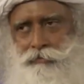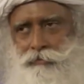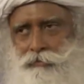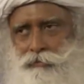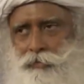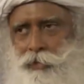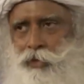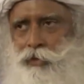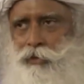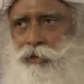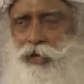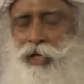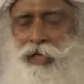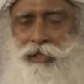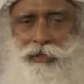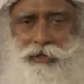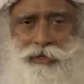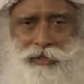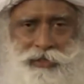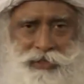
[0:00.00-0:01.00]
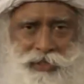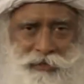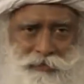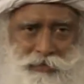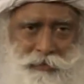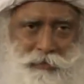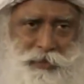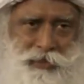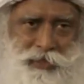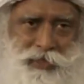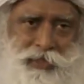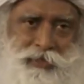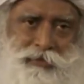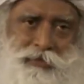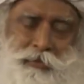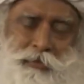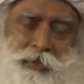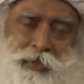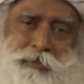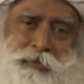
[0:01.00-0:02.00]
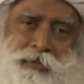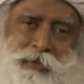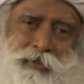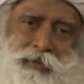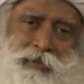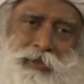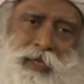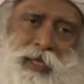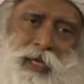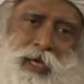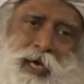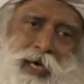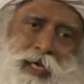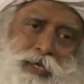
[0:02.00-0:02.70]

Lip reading: no, 97% of the people are